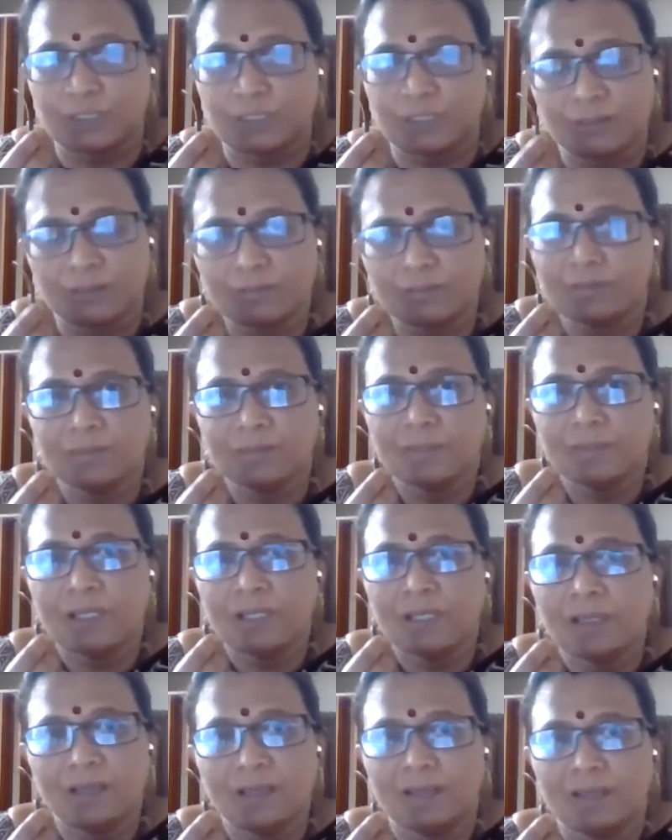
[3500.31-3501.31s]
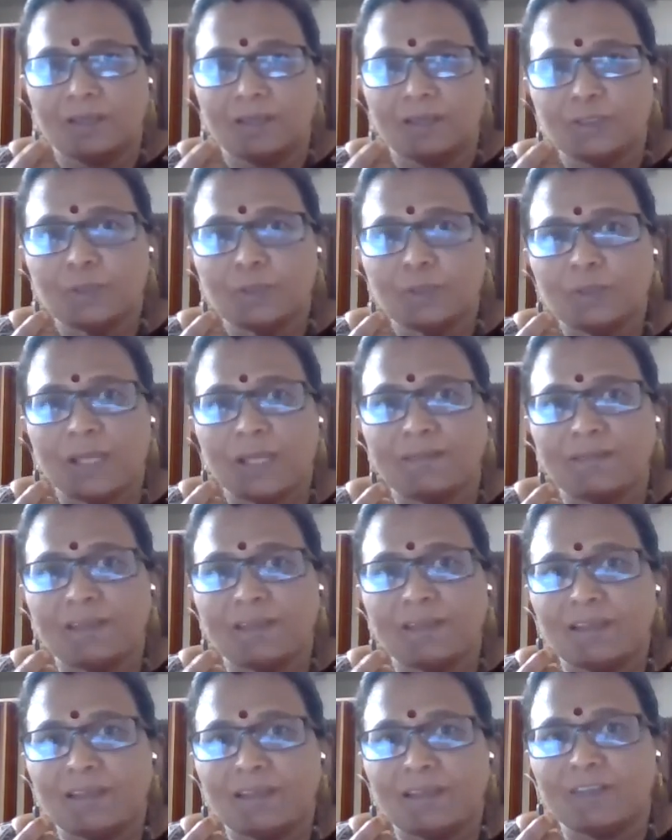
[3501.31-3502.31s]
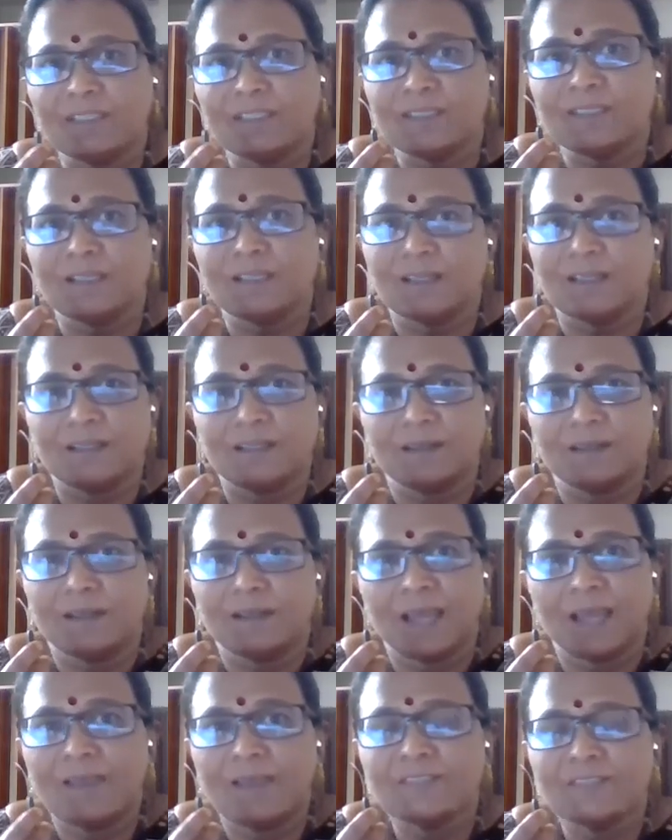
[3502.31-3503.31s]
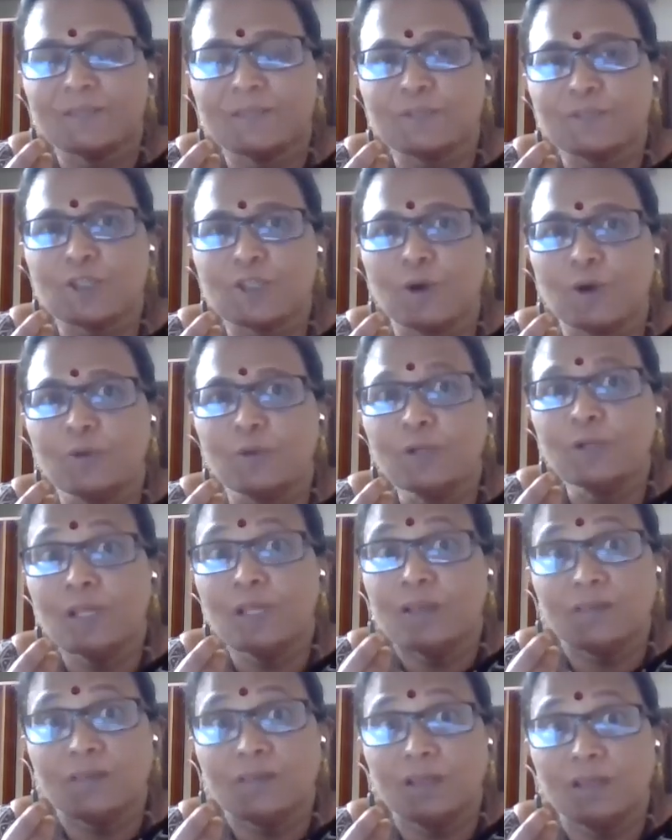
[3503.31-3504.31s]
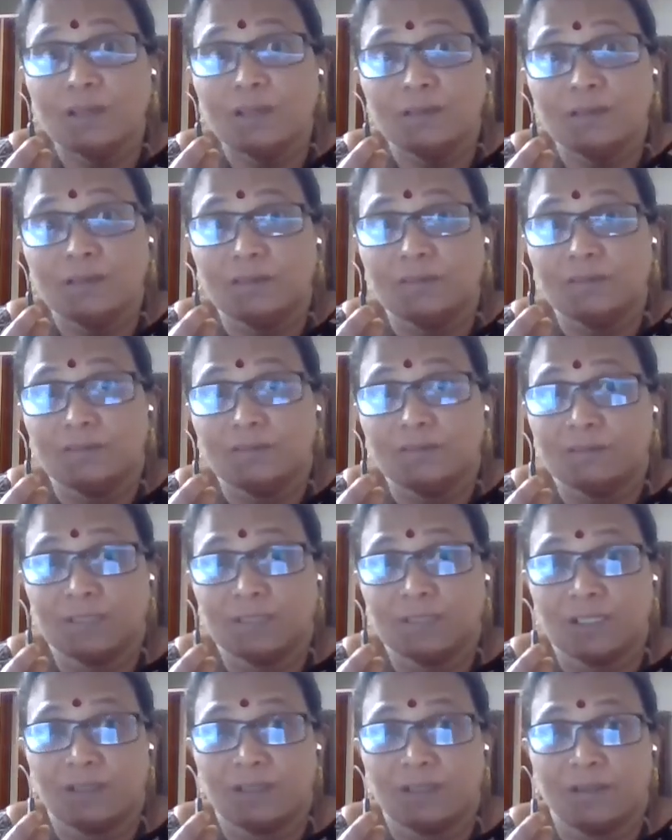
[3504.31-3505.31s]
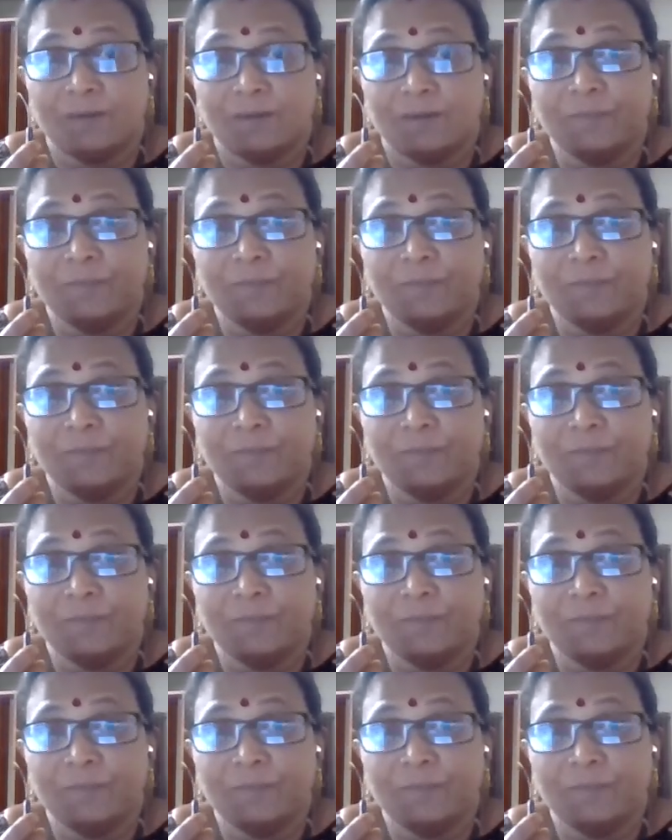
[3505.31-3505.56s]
So like that it will have some sound. Then the